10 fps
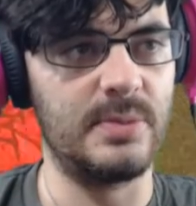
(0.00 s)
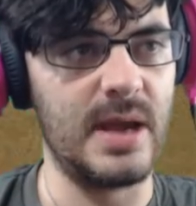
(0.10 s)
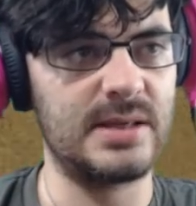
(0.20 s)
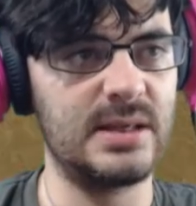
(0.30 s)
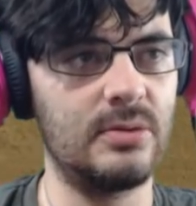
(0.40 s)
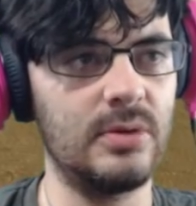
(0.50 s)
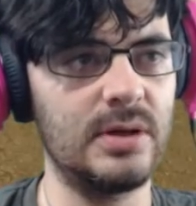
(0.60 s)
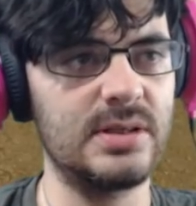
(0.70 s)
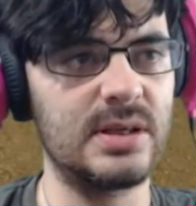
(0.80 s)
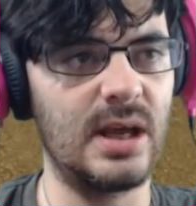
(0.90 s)
basic
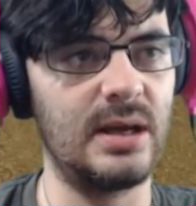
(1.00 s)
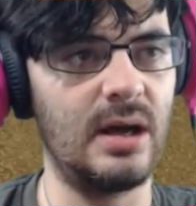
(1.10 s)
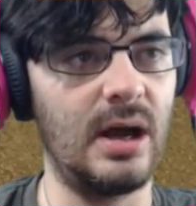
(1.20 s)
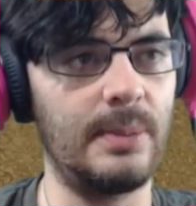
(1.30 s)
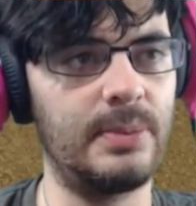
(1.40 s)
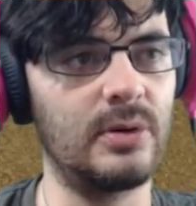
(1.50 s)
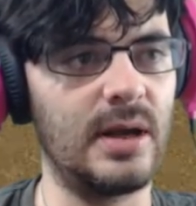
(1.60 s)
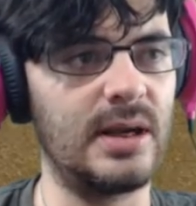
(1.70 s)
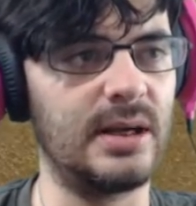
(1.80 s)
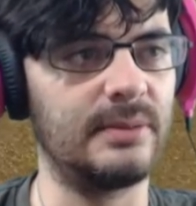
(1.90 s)
ones, and
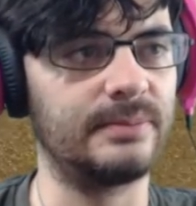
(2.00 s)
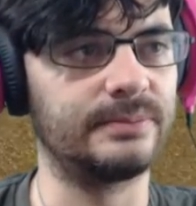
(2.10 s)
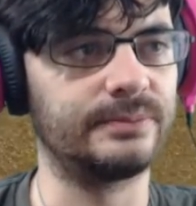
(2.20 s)
upgrading